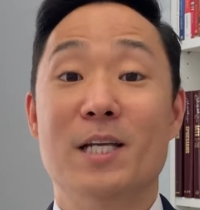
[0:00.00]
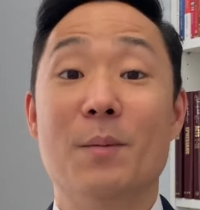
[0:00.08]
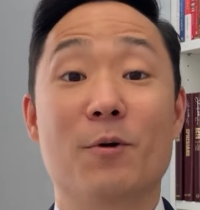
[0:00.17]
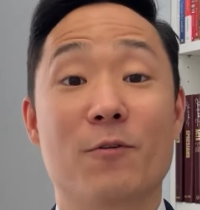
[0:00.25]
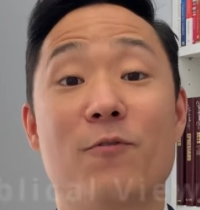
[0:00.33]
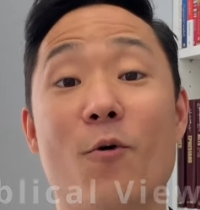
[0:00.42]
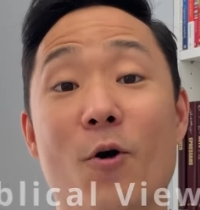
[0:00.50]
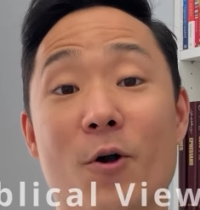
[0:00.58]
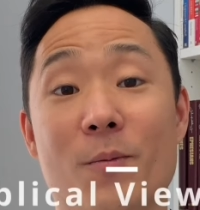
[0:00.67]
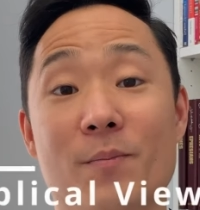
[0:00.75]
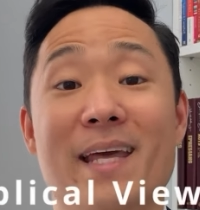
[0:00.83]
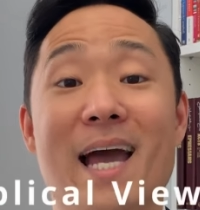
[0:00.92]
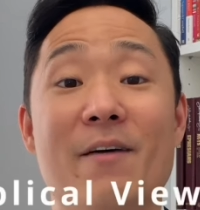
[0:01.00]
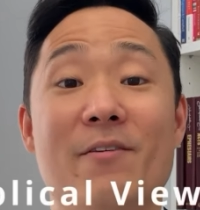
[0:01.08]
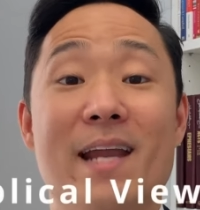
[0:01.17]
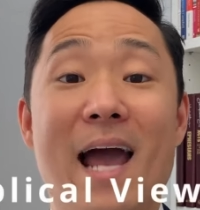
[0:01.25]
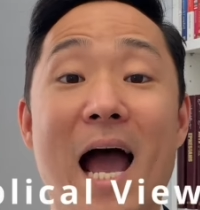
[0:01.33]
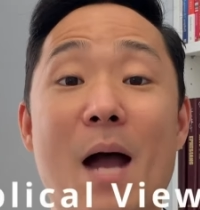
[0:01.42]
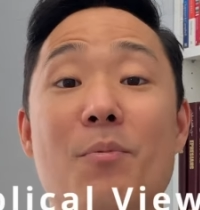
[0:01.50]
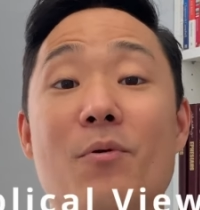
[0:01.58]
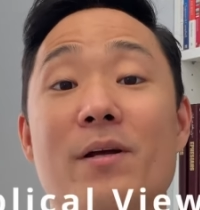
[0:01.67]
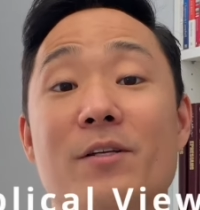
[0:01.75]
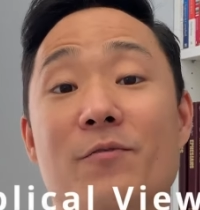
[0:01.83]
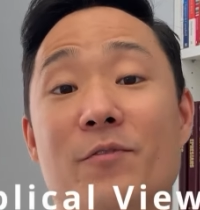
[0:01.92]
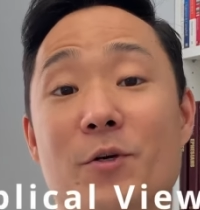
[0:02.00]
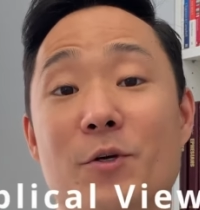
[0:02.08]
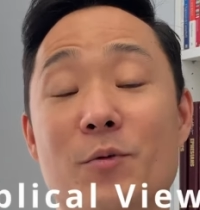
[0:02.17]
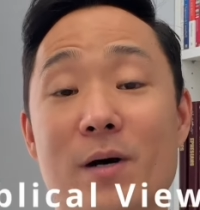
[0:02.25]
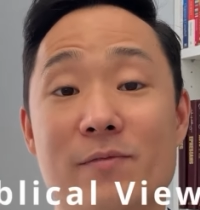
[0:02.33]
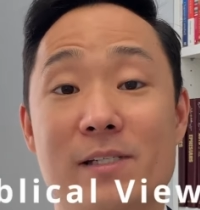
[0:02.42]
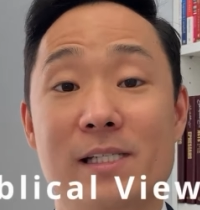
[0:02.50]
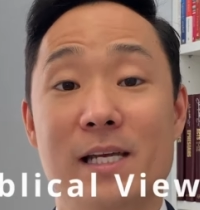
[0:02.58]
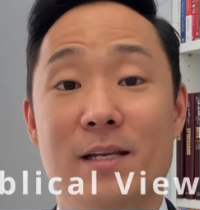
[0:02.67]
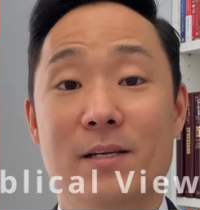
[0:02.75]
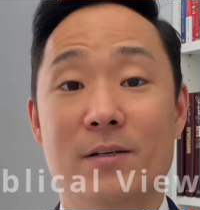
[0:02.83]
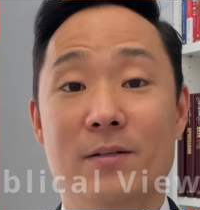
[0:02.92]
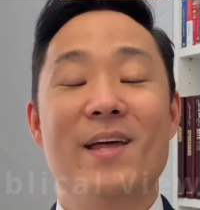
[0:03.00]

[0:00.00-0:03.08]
Number four, they have an aberrant view of sin.